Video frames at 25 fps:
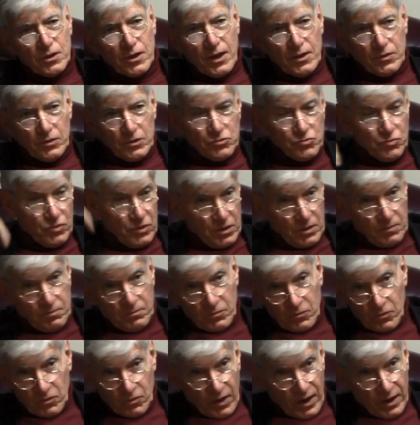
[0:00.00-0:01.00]
And the
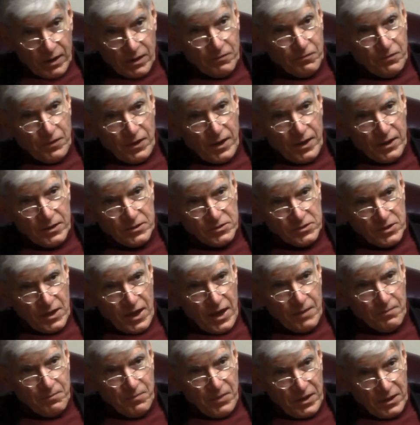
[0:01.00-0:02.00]
dream gratifies
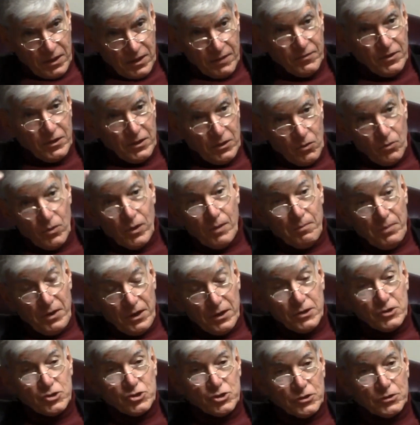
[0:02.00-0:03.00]
that by giving you a
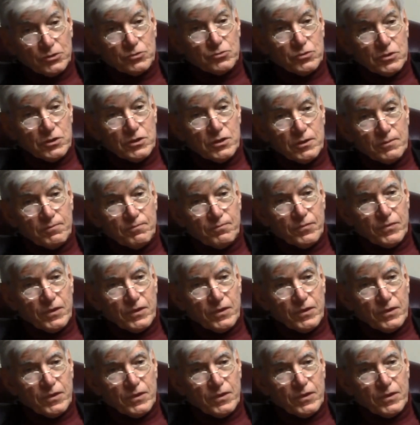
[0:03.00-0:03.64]
punishing dream.